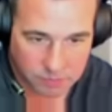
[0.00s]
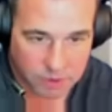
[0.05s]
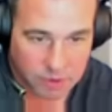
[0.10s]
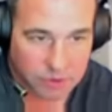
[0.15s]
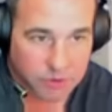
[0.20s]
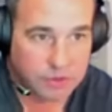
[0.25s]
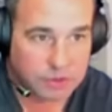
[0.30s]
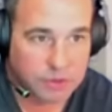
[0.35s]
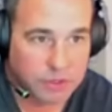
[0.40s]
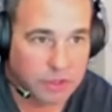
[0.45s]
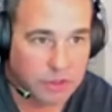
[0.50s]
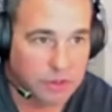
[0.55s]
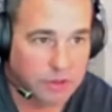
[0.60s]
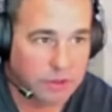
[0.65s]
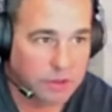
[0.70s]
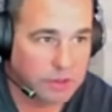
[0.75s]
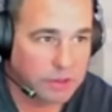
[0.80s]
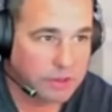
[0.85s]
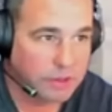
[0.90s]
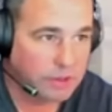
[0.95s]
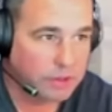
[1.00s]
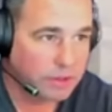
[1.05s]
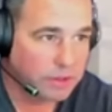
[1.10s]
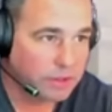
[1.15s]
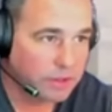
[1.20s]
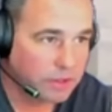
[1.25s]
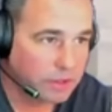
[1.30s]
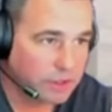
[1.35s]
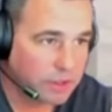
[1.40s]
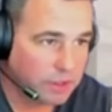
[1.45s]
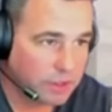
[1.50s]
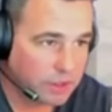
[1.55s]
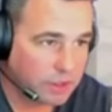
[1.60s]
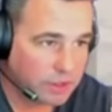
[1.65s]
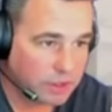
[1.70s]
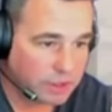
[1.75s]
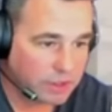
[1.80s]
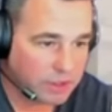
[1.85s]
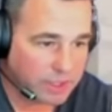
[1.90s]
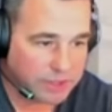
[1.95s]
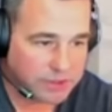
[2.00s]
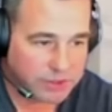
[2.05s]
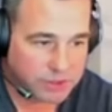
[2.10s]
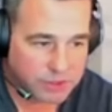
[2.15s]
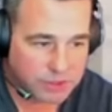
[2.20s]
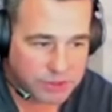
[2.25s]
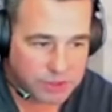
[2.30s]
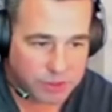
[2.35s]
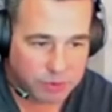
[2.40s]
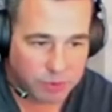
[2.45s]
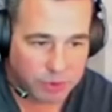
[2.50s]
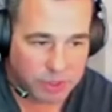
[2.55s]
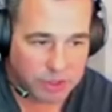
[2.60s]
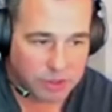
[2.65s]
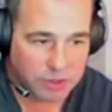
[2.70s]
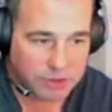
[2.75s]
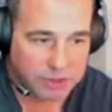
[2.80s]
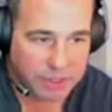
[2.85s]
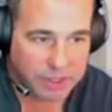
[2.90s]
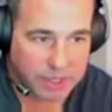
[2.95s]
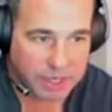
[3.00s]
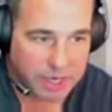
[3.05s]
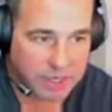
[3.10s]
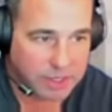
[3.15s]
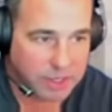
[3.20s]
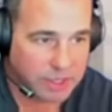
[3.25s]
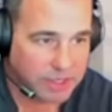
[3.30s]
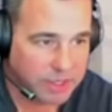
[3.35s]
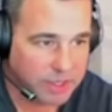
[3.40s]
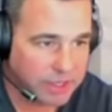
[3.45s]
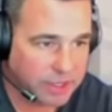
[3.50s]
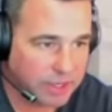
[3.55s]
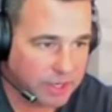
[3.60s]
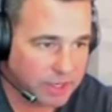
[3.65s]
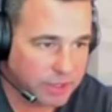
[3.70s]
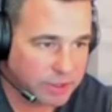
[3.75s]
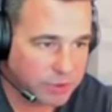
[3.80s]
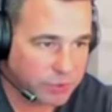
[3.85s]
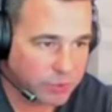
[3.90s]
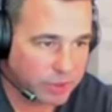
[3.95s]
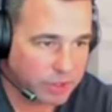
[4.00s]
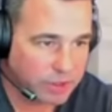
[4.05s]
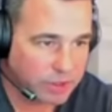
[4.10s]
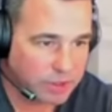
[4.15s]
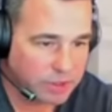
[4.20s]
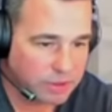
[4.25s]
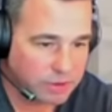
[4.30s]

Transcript: So, let's just see what it looks like at night as well.